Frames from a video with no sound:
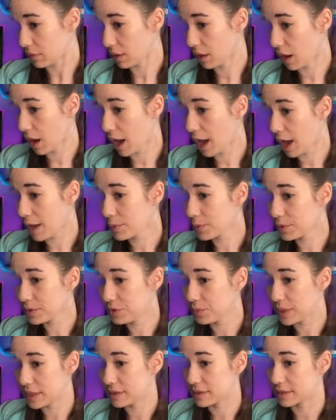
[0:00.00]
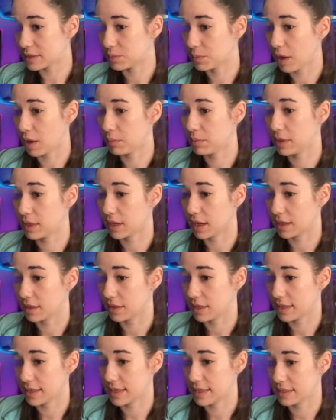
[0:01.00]
I'm going to make this public. I
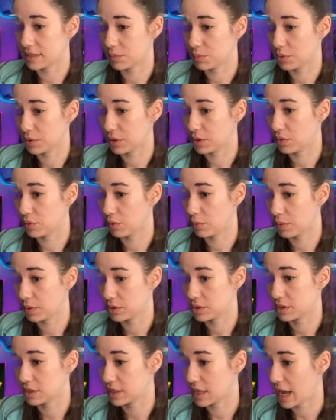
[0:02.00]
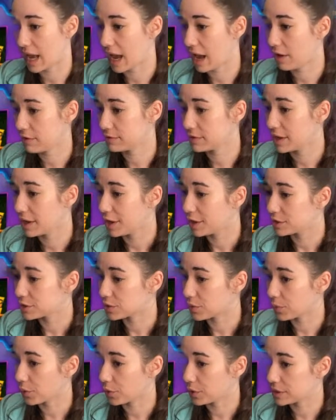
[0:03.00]
think he's a pretty cool person to have, so
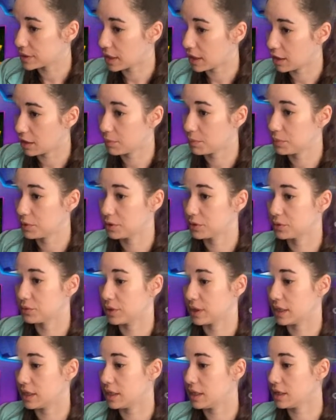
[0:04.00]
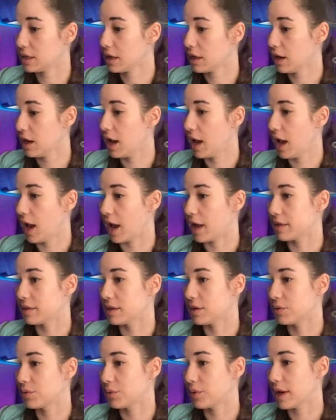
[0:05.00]
I'm going to upload right here, and
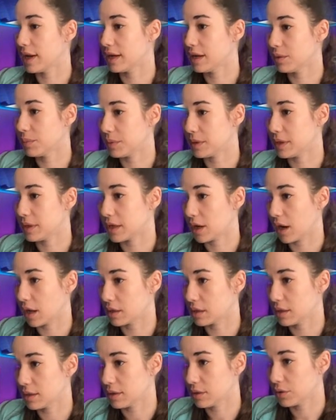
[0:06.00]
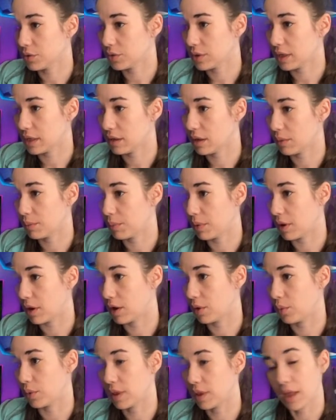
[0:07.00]
then right up here a little green bar
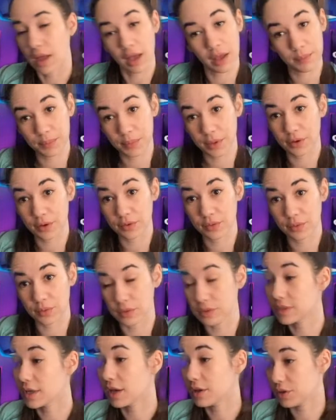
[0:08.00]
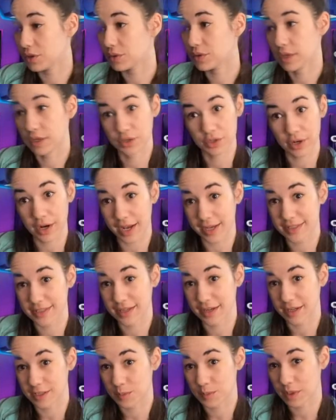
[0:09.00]
will tell you that your asset
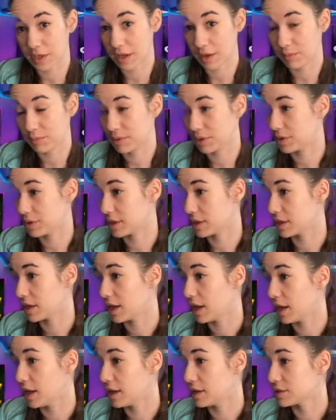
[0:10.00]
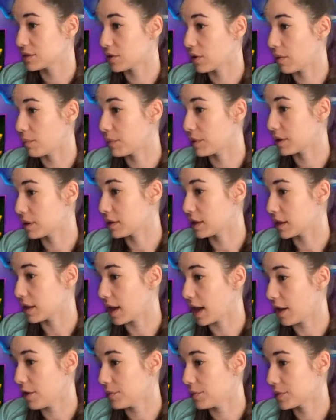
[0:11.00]
has been uploaded. So I'm going to click
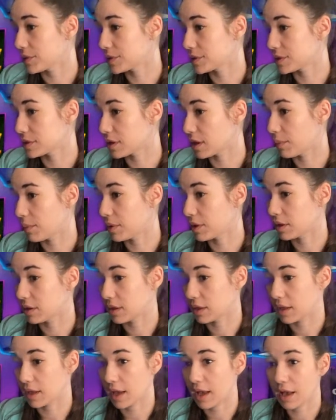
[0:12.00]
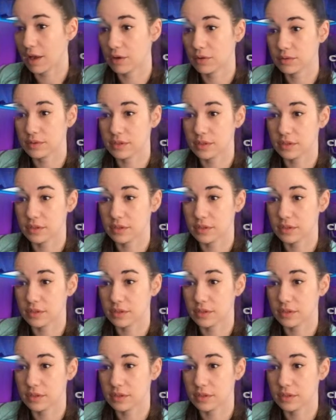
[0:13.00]
out, I'm going to click out,